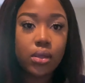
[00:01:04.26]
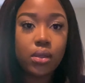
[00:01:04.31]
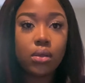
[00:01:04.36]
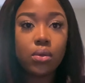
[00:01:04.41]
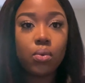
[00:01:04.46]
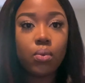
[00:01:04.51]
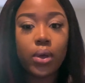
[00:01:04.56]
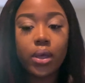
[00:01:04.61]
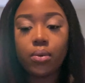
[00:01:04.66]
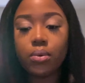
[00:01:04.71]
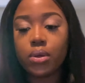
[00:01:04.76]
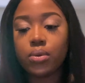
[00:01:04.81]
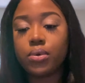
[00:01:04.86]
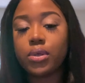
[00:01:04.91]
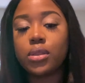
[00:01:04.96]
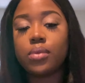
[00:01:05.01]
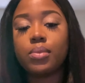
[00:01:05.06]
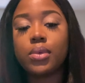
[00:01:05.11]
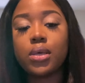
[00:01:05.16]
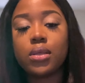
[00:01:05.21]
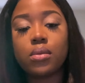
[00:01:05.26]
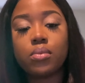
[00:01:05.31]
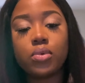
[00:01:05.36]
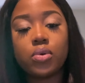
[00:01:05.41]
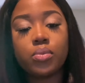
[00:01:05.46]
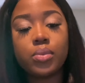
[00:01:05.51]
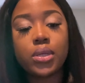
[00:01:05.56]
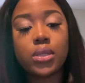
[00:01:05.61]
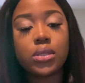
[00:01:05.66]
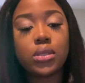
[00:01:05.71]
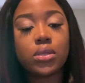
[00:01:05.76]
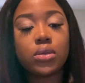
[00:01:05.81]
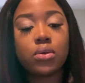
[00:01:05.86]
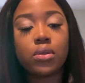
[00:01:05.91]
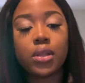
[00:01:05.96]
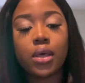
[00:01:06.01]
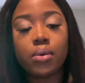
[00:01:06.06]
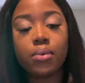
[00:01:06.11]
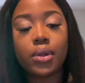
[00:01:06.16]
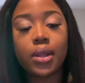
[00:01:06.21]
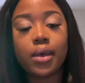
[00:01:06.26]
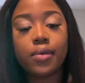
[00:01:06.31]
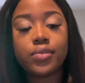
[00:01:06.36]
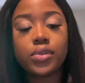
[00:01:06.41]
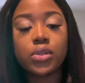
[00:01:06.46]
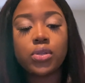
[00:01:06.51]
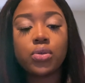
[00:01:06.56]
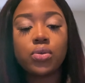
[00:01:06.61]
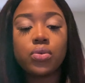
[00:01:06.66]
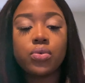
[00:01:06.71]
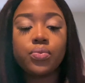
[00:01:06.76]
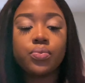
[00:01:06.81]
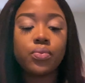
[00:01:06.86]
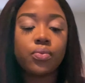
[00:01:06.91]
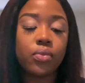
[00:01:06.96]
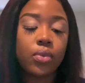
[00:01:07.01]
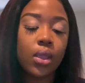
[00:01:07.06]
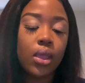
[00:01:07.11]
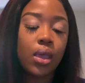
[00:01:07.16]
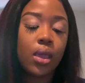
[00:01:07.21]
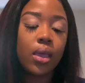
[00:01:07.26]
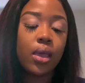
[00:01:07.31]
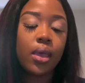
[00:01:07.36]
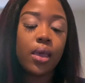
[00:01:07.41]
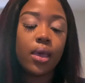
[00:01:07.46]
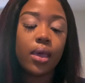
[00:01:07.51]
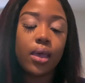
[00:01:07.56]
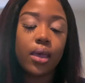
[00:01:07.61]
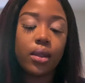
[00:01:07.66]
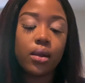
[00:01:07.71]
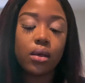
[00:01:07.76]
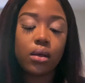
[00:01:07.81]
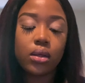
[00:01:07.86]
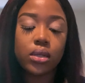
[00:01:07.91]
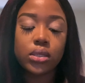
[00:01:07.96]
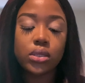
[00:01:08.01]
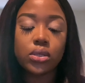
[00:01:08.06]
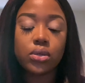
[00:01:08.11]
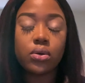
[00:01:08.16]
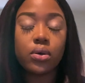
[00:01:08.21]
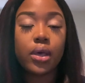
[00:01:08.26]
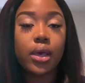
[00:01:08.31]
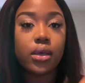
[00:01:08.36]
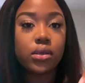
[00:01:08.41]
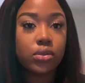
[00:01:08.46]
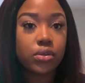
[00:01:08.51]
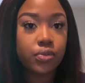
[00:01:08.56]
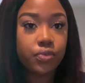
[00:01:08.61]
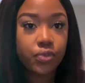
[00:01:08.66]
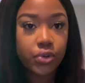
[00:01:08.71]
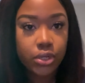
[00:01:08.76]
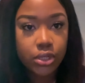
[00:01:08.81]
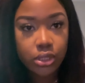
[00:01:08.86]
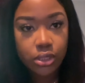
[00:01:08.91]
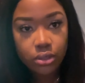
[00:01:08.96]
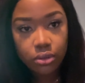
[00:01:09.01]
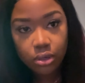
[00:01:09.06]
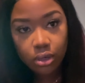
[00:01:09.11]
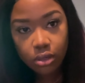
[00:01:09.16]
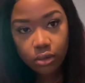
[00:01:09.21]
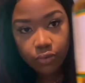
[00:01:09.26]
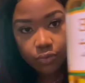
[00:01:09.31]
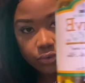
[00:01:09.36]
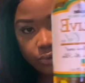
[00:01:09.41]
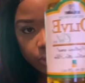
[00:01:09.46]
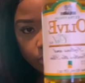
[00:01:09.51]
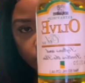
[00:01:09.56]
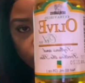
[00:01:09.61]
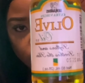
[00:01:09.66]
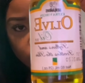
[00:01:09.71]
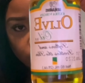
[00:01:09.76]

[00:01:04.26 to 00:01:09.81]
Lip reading: white one with me at the moment, so that will have to do. And also extra virgin olive oil.